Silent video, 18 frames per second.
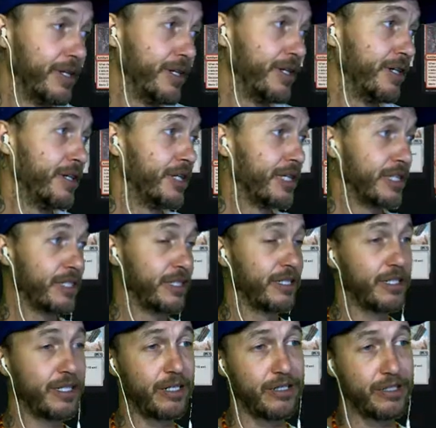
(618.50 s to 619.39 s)
So
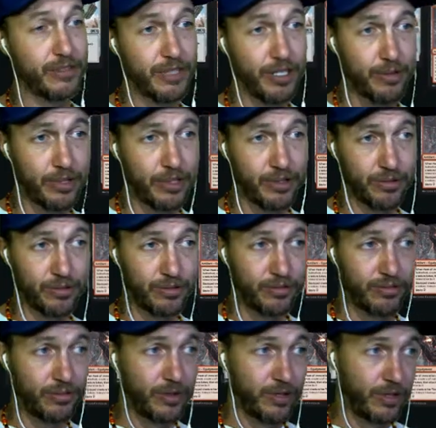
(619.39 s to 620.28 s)
there's a couple of little
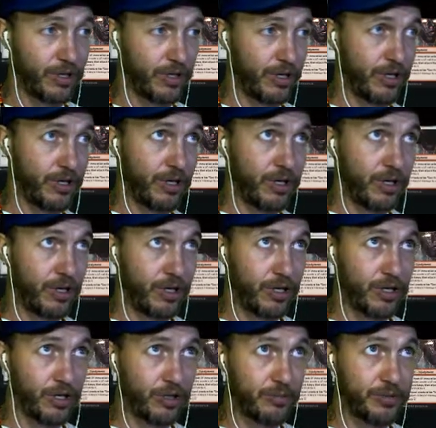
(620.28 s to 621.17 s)

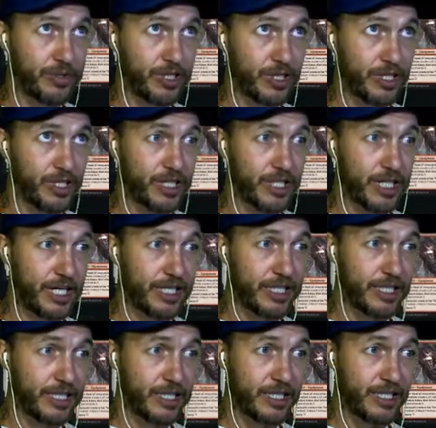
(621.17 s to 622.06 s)
loops and
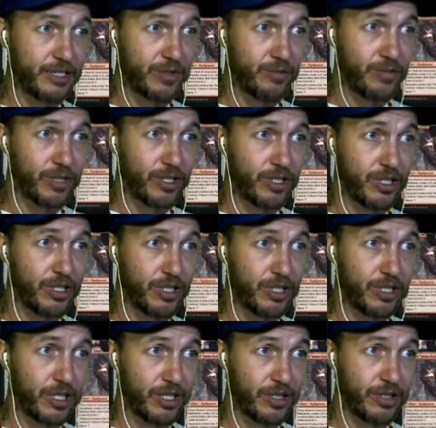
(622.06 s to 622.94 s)
shenanigans and whatnot.
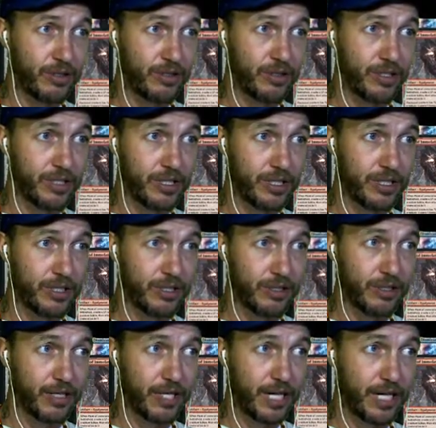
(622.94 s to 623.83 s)
Our
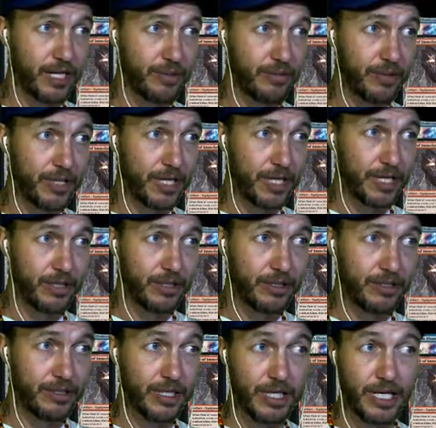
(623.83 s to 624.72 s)
little
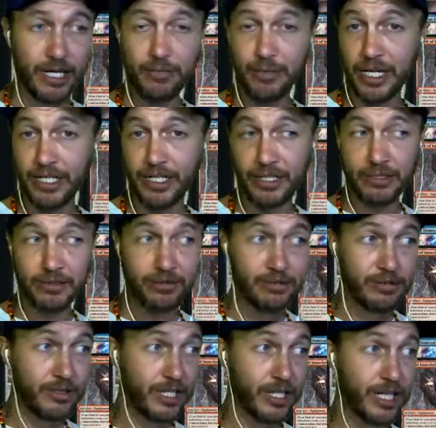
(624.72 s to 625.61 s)
animator
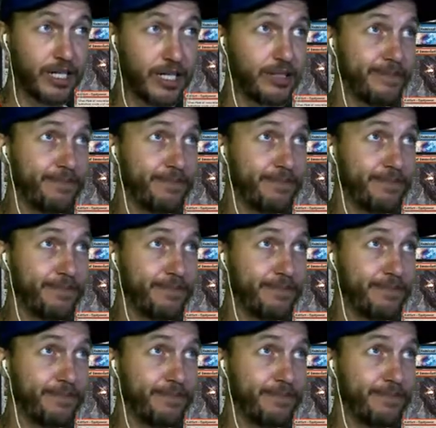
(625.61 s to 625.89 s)
creator.